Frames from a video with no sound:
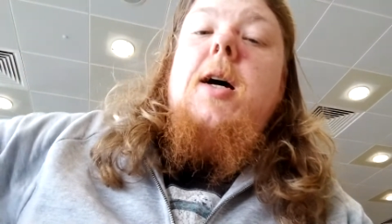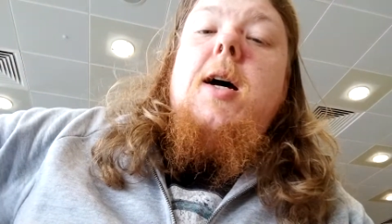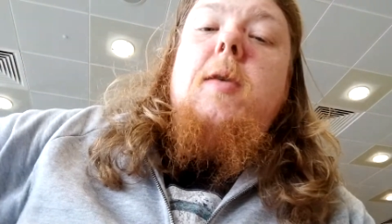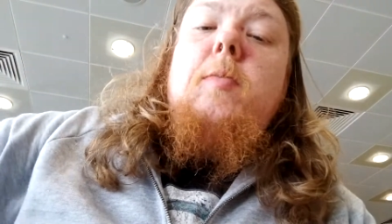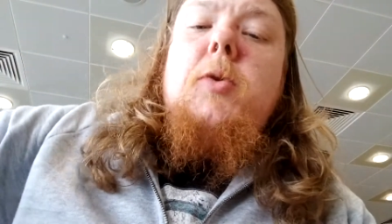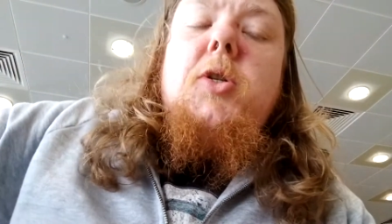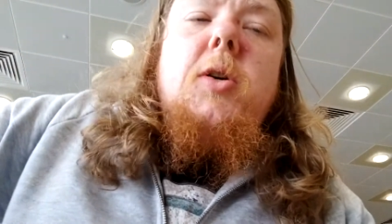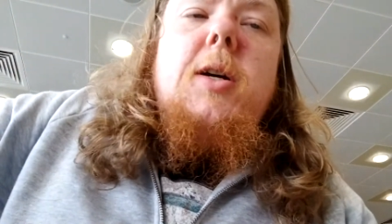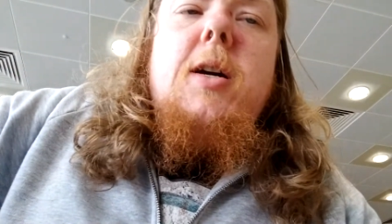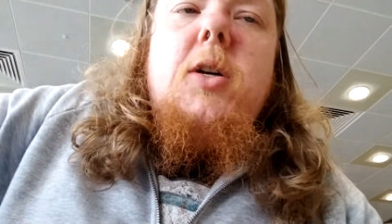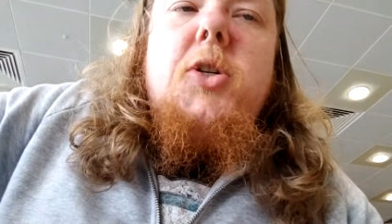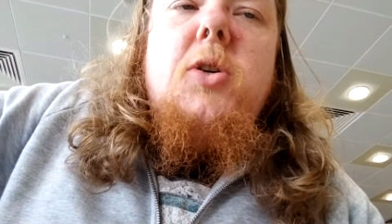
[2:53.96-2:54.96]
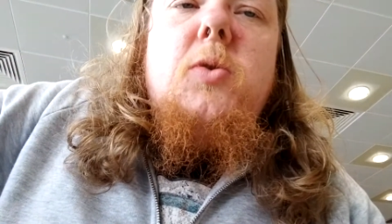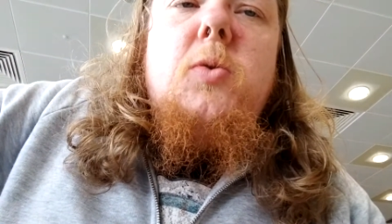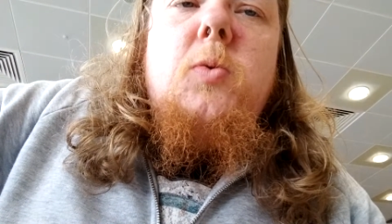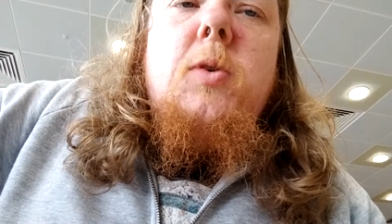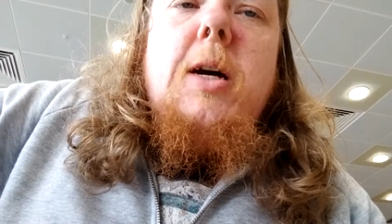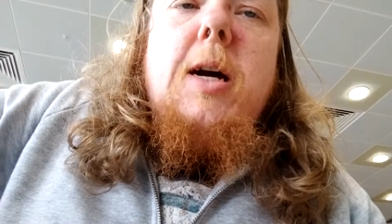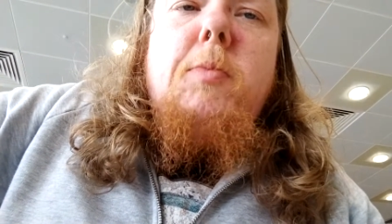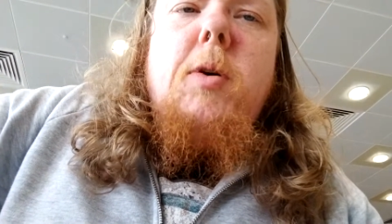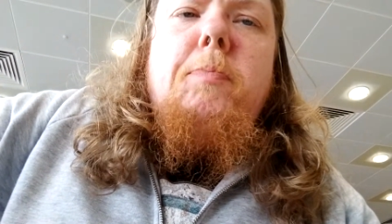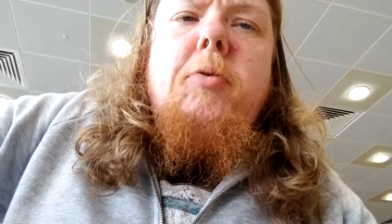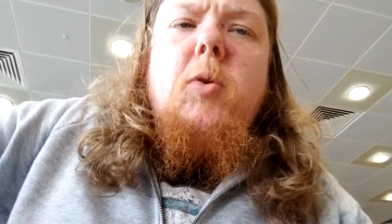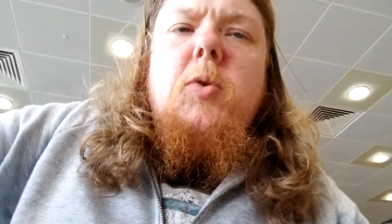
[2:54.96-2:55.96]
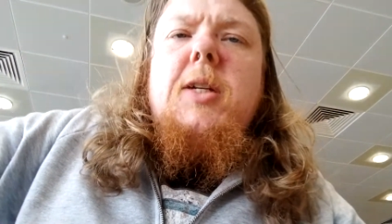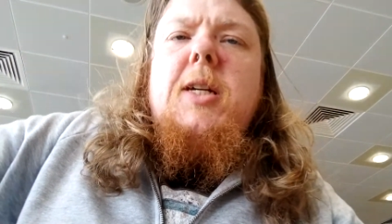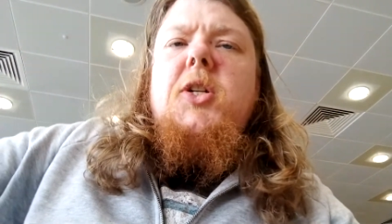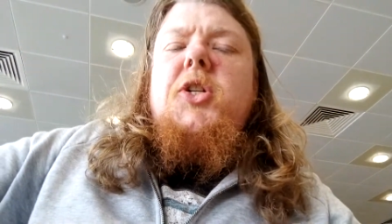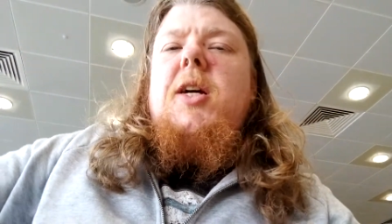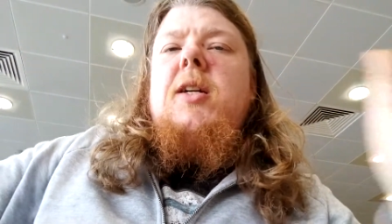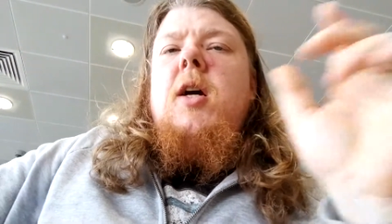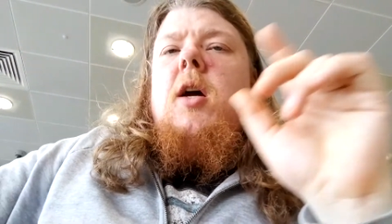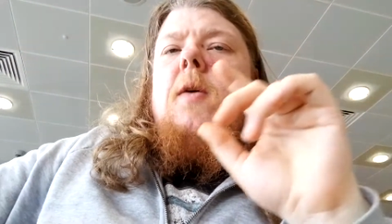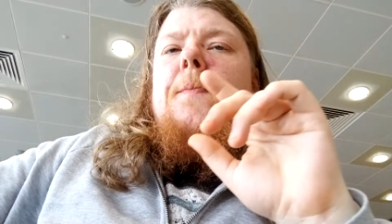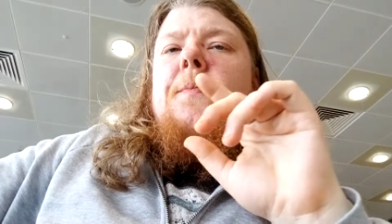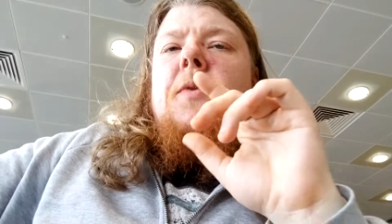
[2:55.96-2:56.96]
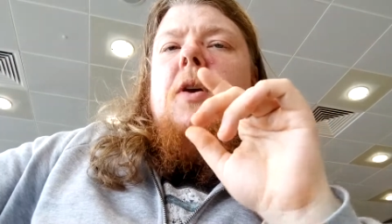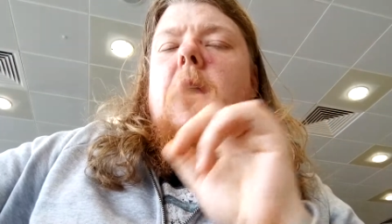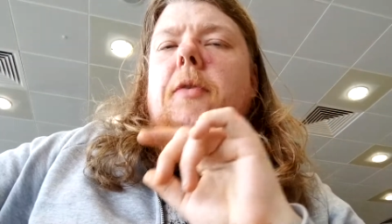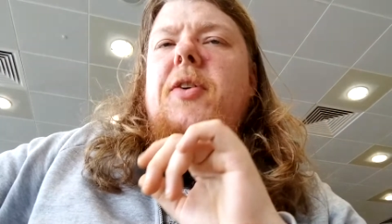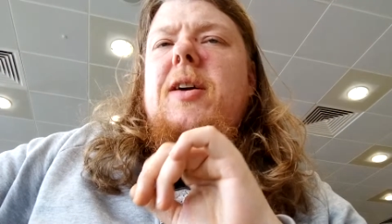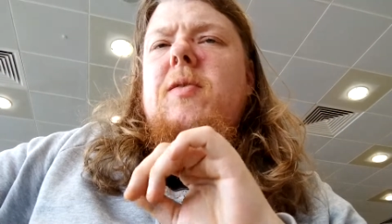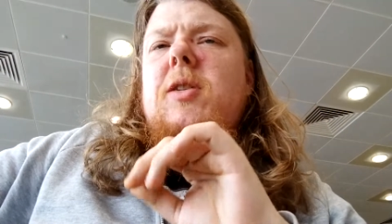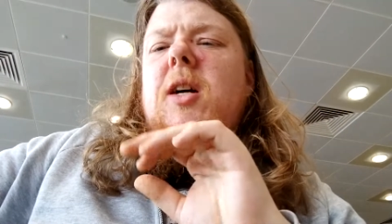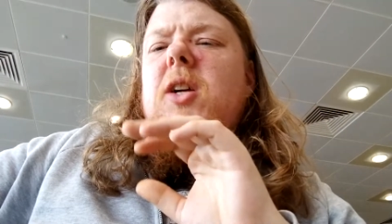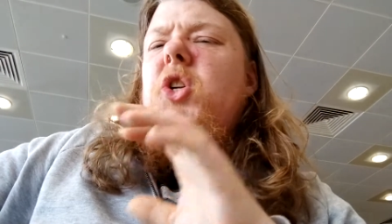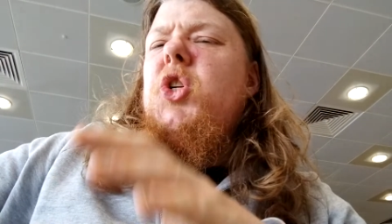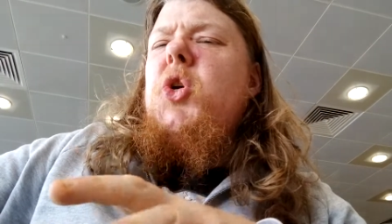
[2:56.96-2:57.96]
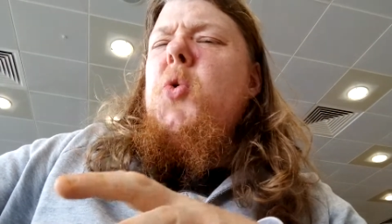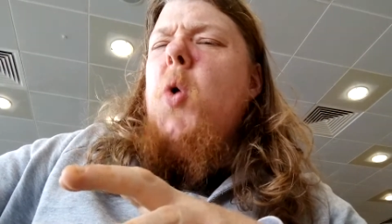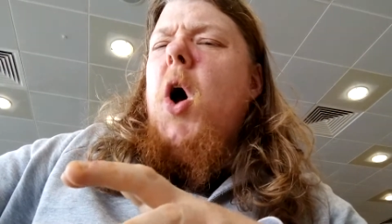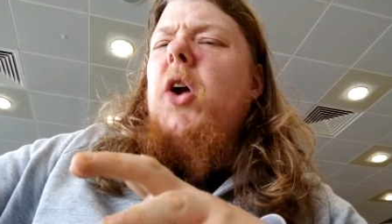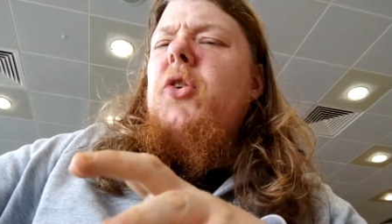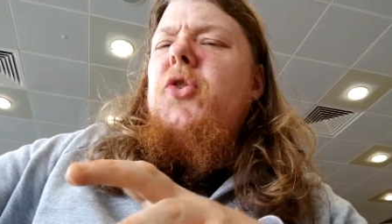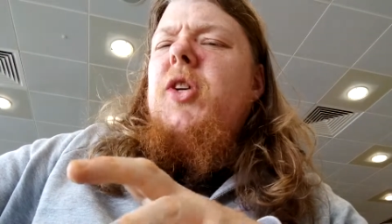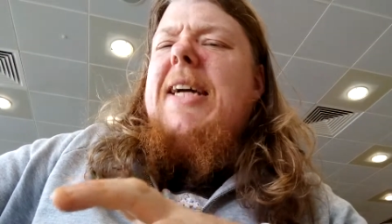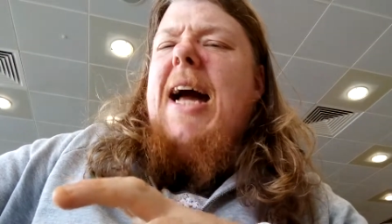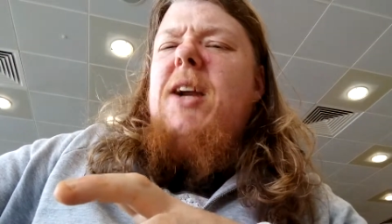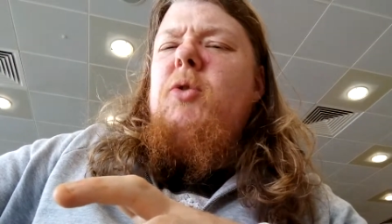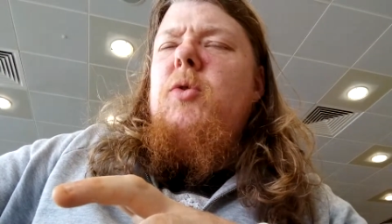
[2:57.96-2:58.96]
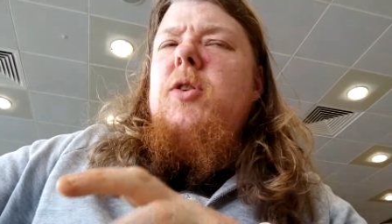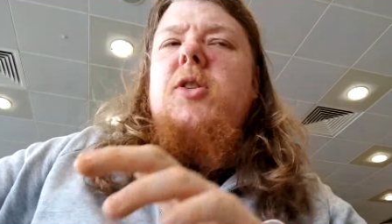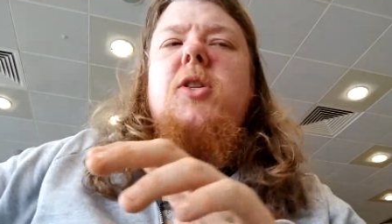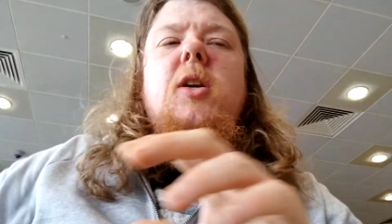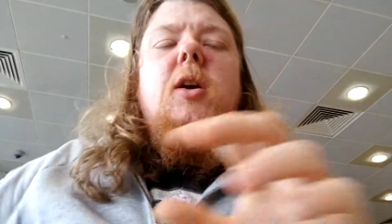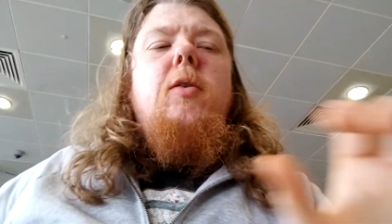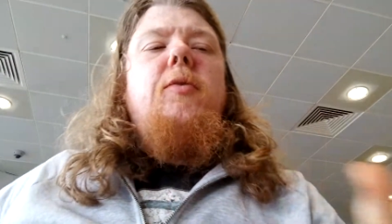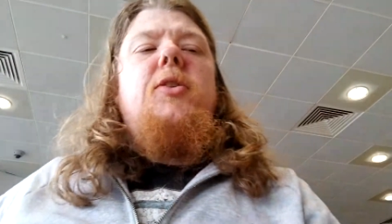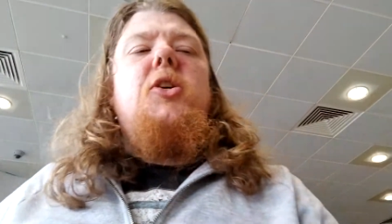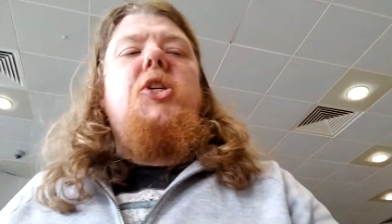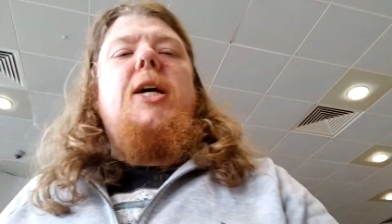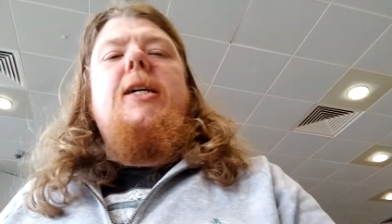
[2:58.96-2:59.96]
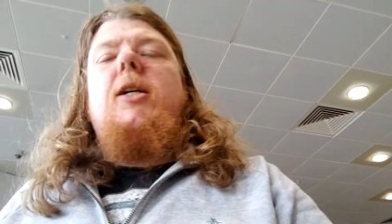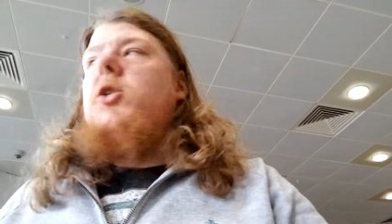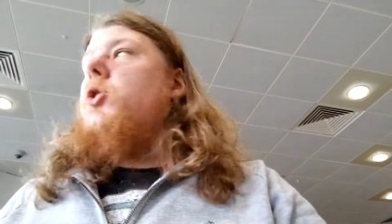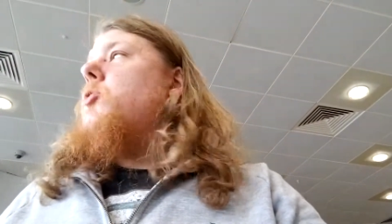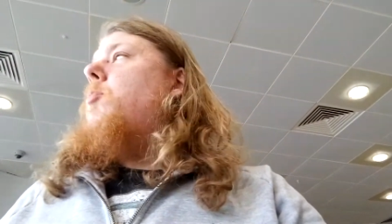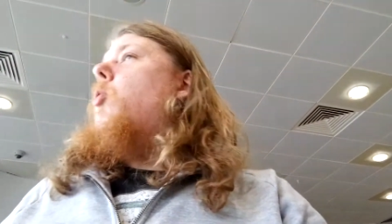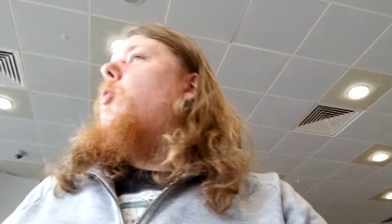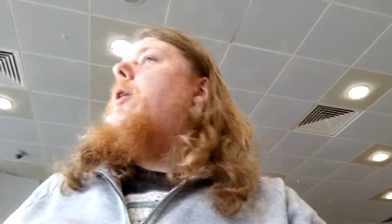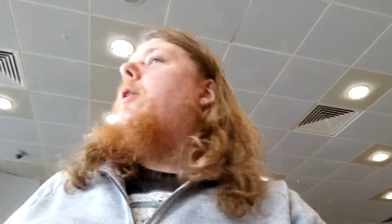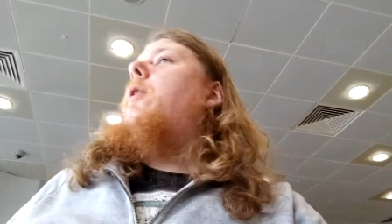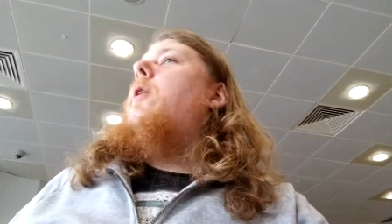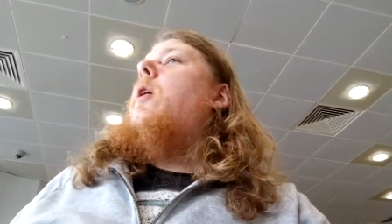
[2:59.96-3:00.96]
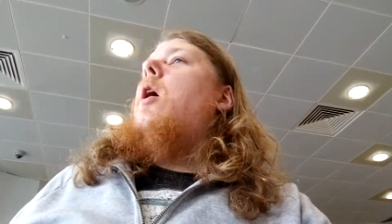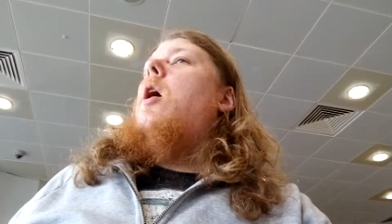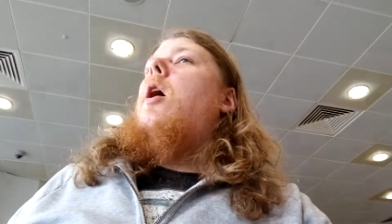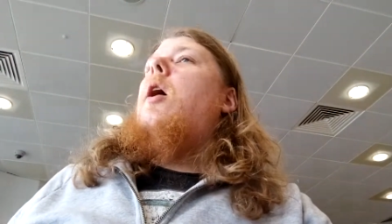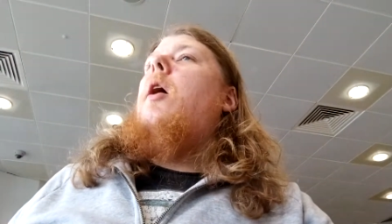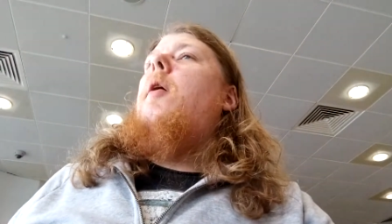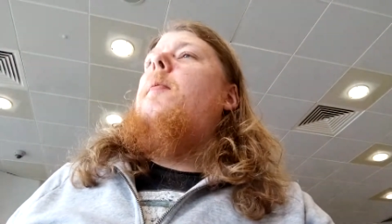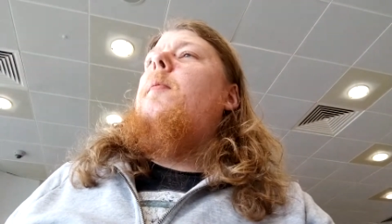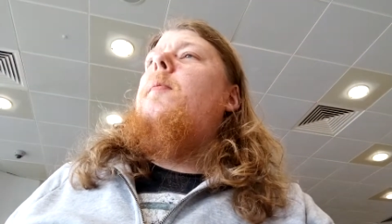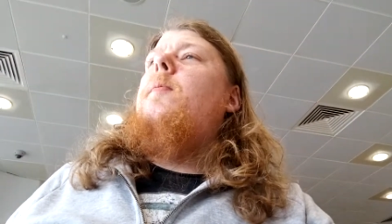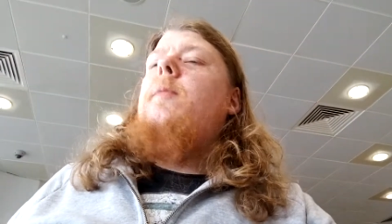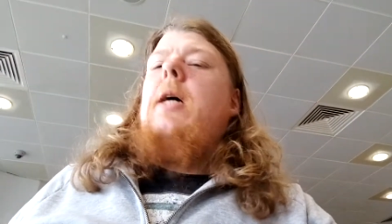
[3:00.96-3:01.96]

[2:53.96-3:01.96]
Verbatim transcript: um, so yeah, so add my protein shake. I think it was like 200 calories for the shakes this morning. Um,